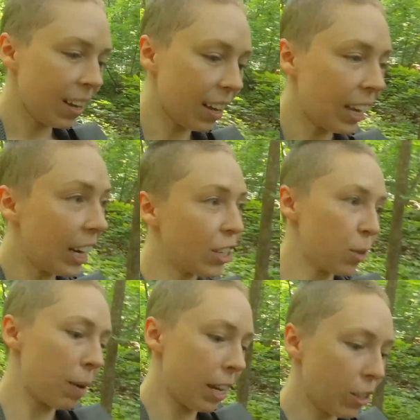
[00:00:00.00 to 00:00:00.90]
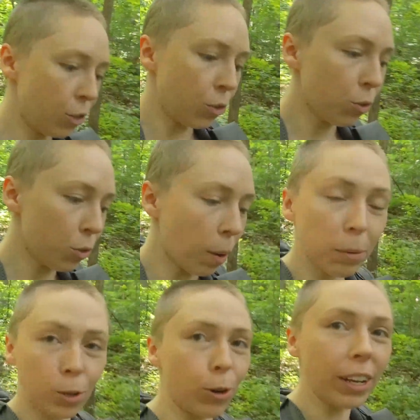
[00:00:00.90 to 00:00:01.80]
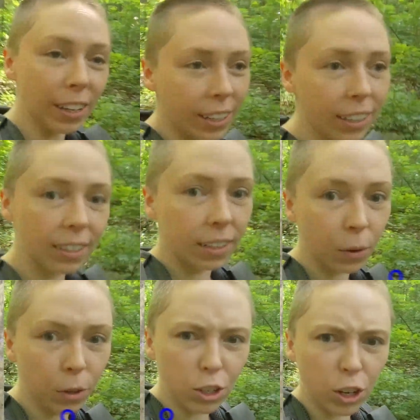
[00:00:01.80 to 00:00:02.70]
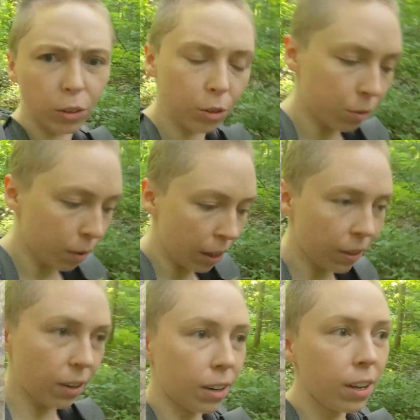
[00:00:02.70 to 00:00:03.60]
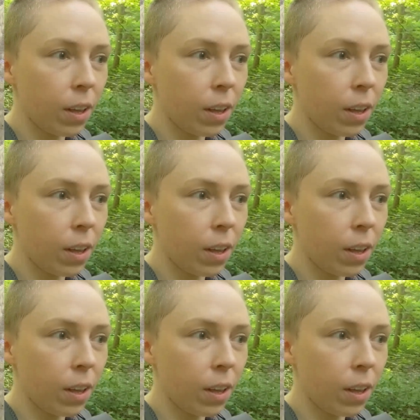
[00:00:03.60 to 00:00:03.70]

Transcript: And I just made it to Harper's Creek. Or the shelter, rather.